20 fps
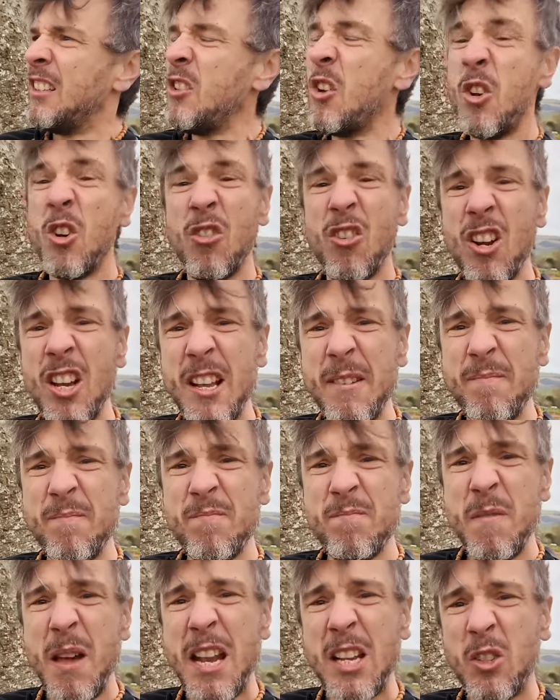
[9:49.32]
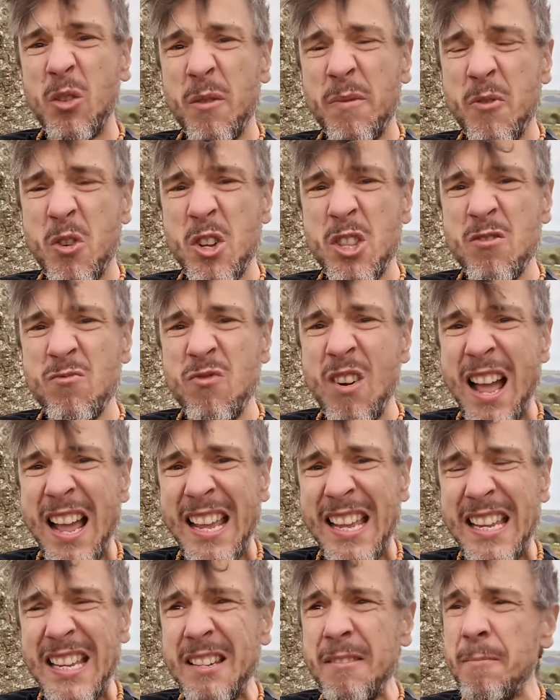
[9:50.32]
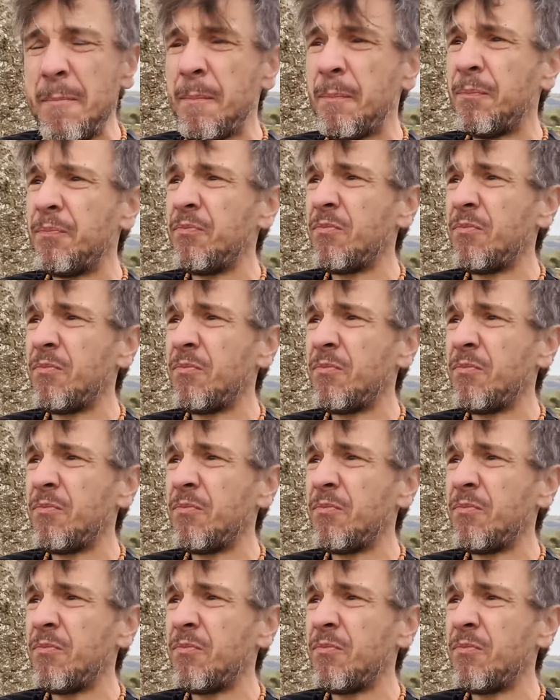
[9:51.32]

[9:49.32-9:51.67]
all right, managed to avoid the rain.